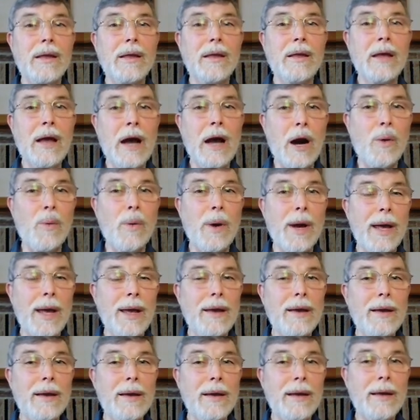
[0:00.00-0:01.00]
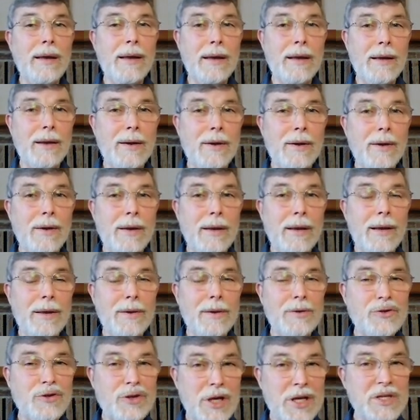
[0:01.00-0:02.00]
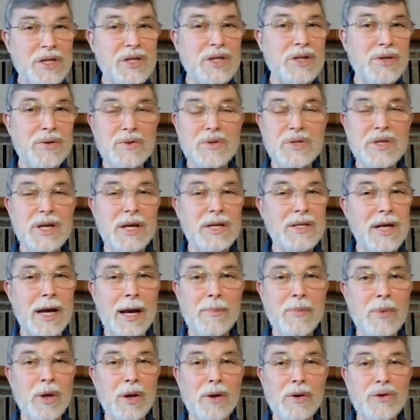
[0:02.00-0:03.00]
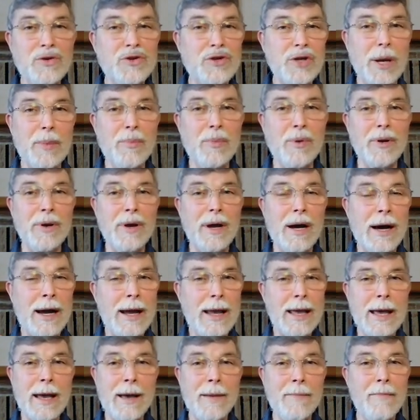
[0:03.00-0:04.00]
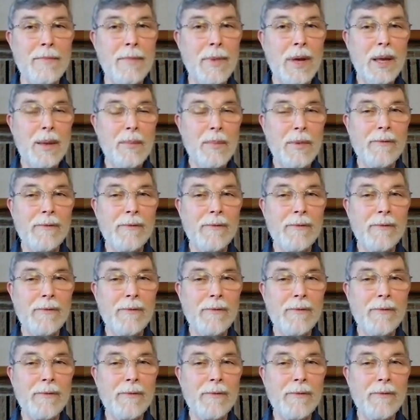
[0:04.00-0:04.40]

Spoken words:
Yahweh, Jesus, who says, I am the good shepherd. I am.